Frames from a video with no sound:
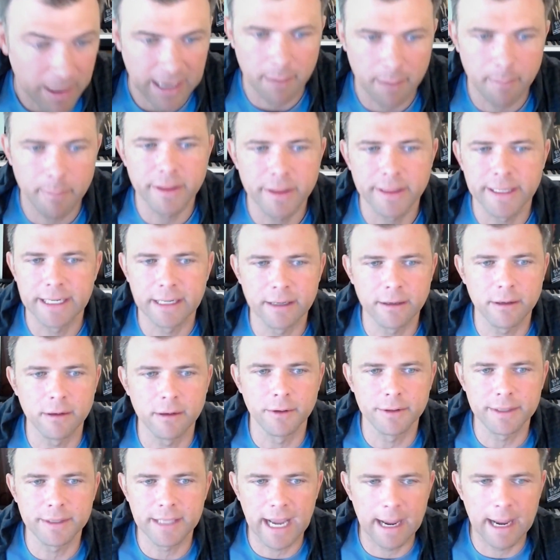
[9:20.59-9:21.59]
a
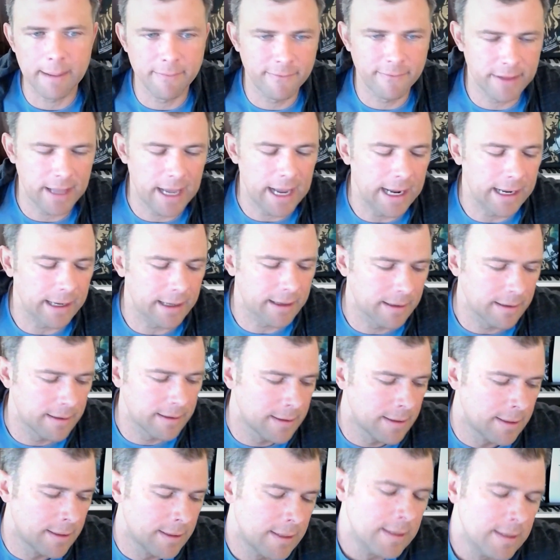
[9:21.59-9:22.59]
political type flag.
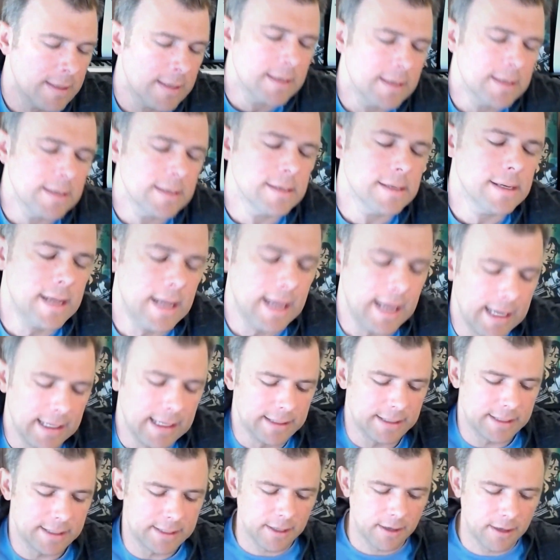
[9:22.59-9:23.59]

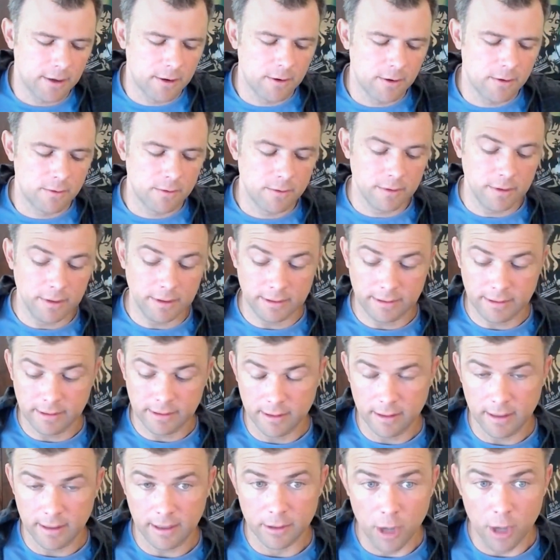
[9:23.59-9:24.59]
And so
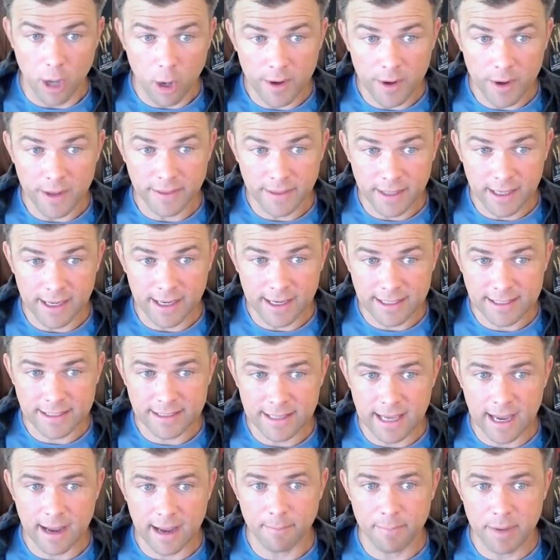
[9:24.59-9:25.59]
knowing
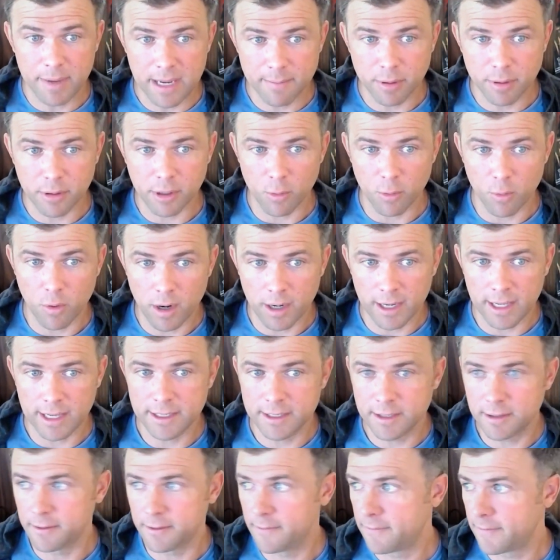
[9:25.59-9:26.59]
this, that people are
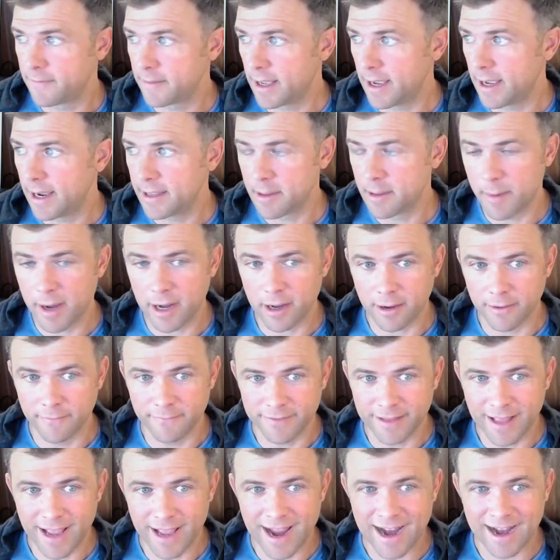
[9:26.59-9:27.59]
wanting to fly the
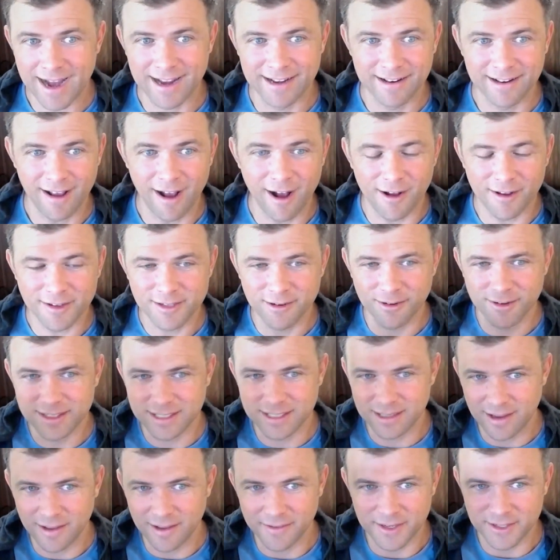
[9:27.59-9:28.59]
American flag, and
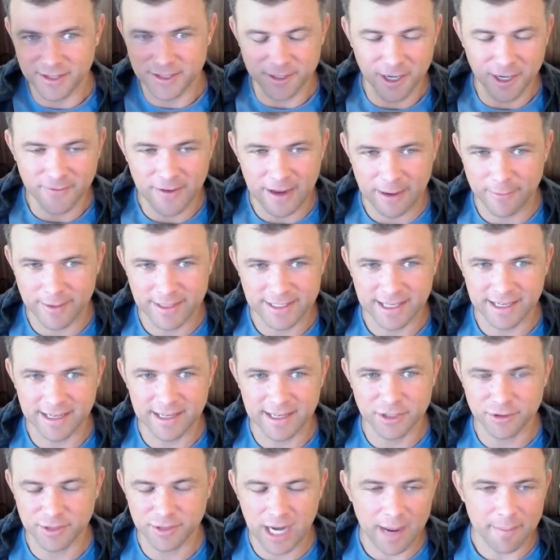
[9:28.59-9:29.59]
also the survey, we said,
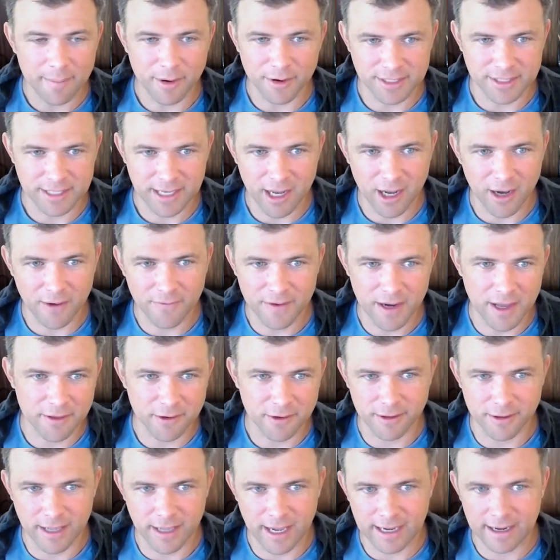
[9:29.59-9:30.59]
describe yourself. And
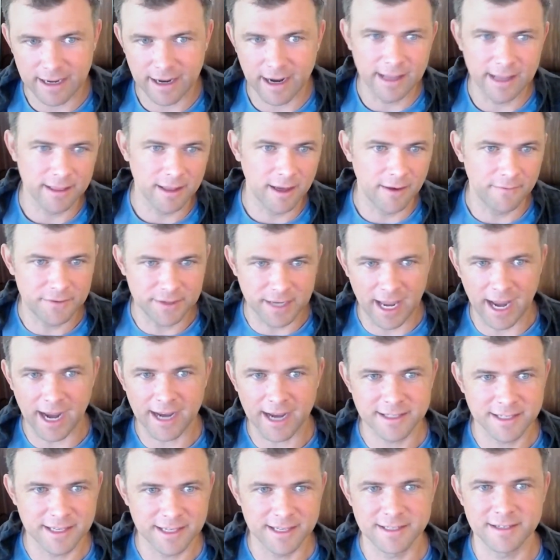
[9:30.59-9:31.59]
they're like, I love
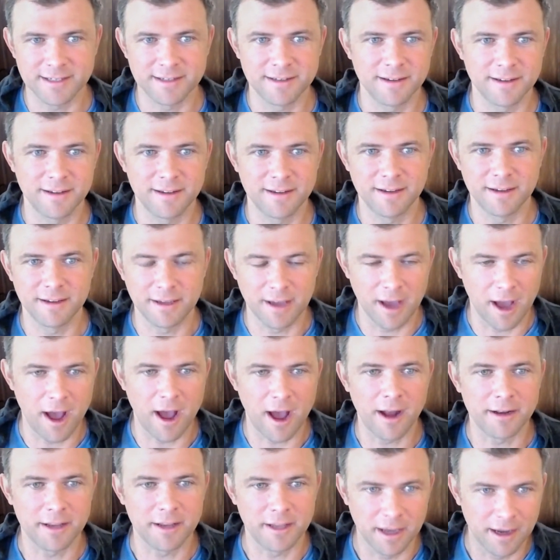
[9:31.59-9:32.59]
Texas,
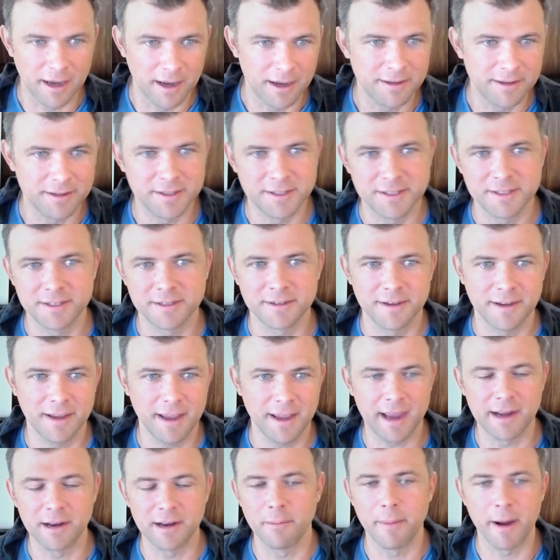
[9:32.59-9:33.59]
God, guns,
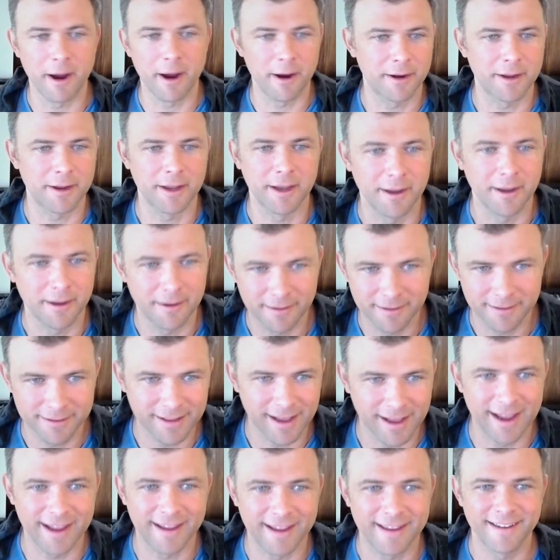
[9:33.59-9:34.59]
and America.
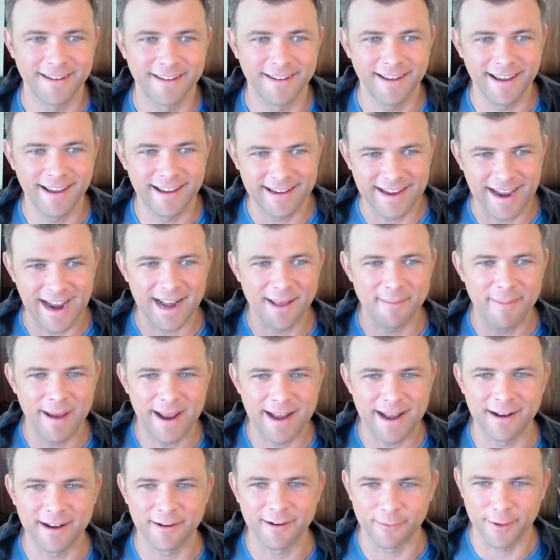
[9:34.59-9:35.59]
Like it kind of
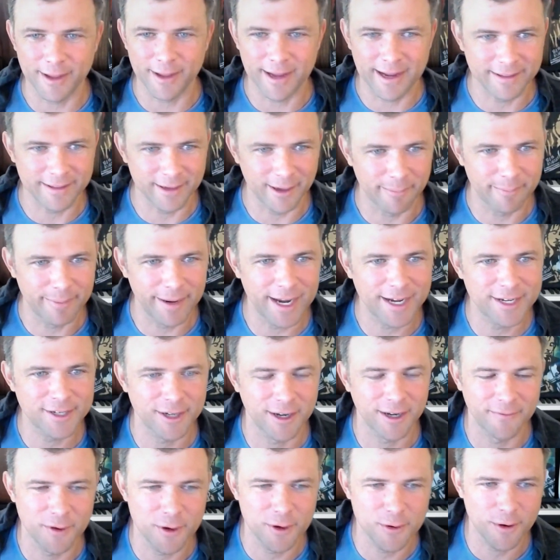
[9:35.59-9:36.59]
painted a really clear
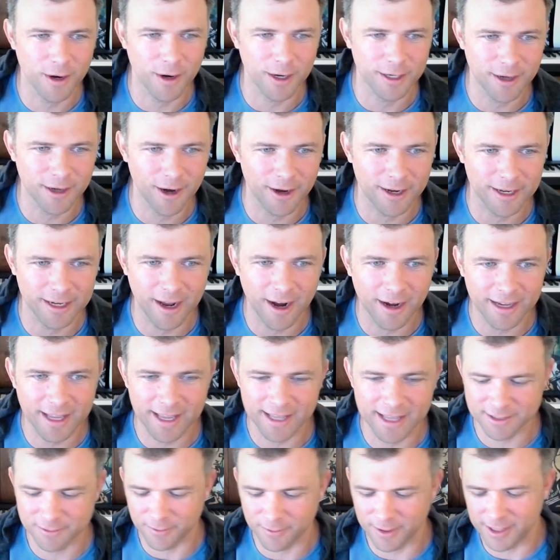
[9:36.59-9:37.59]
picture of who our target
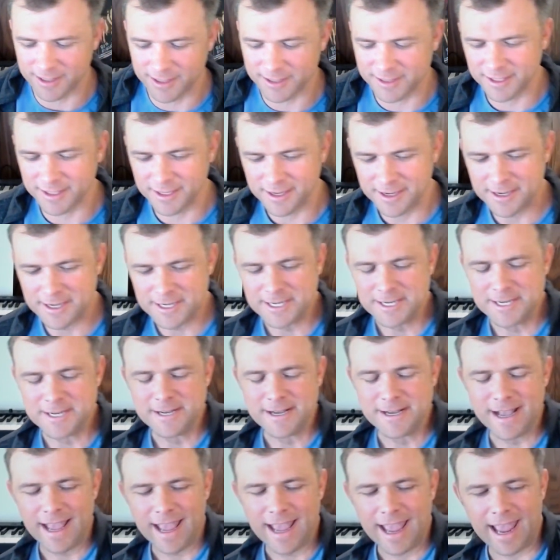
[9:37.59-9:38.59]
audience was.
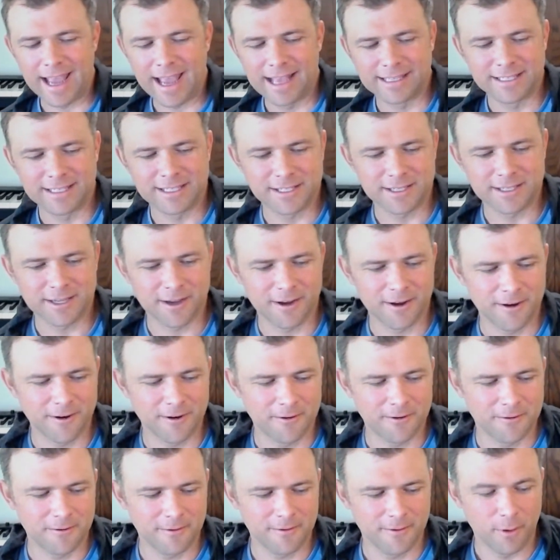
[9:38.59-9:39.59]
And
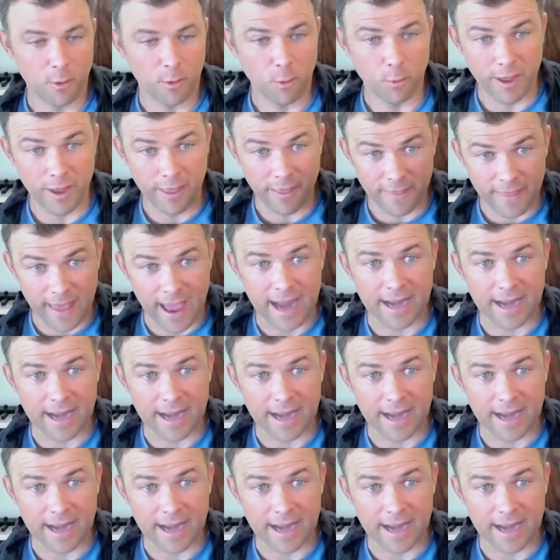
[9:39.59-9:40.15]
so with that